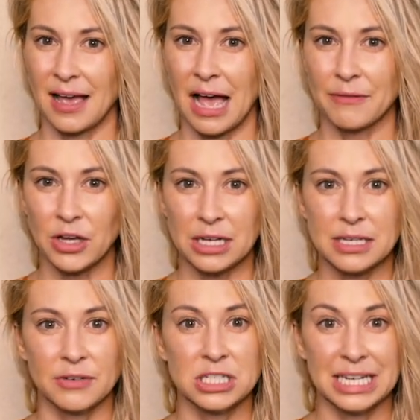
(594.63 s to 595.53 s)
Have you guys
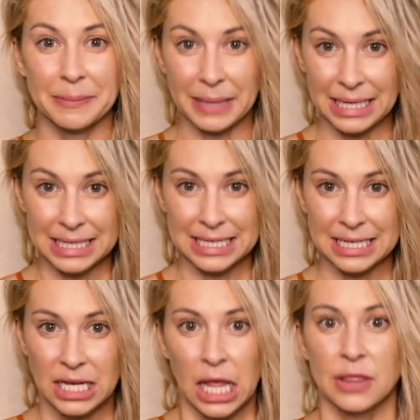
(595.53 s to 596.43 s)
ever seen a mink?
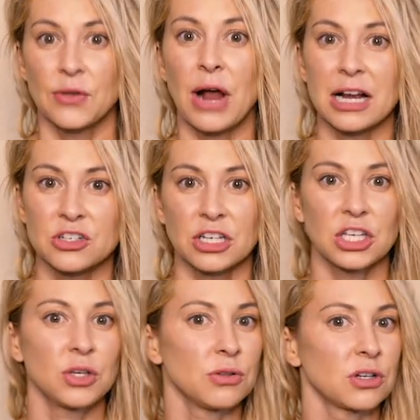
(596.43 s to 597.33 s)
They're actually
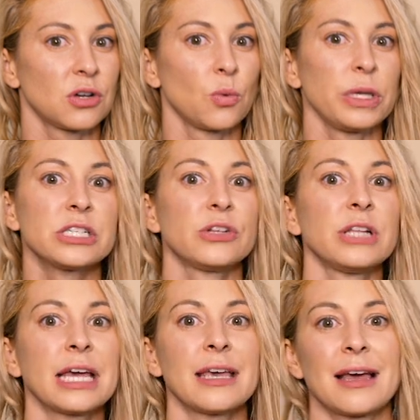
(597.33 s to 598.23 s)
cute little
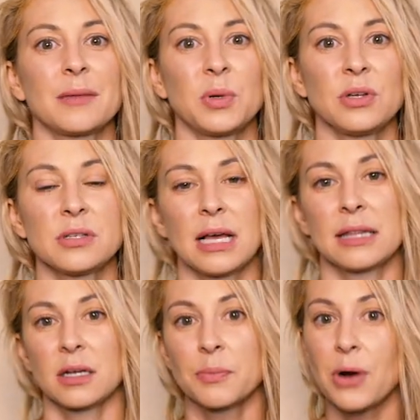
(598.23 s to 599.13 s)
weasel-like animals
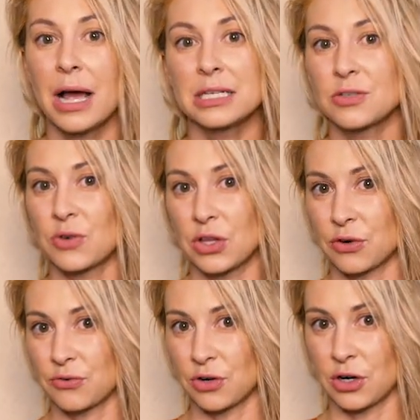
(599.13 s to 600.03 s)
and they're prized for
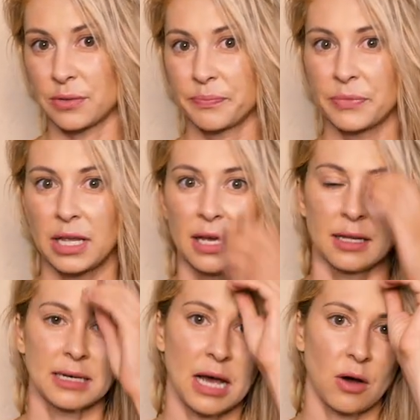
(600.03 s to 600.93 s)
their fur.
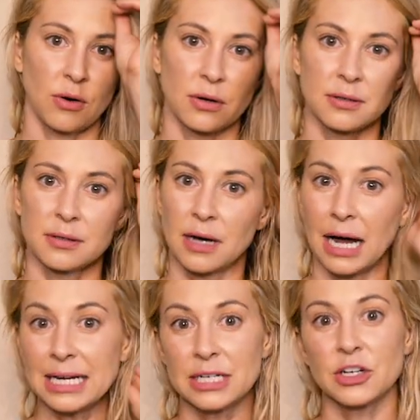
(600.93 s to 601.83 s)
Now,
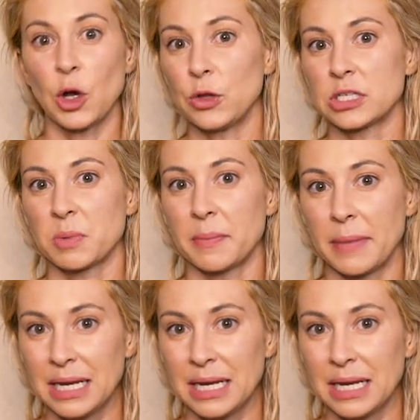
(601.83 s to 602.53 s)
I didn't know this, but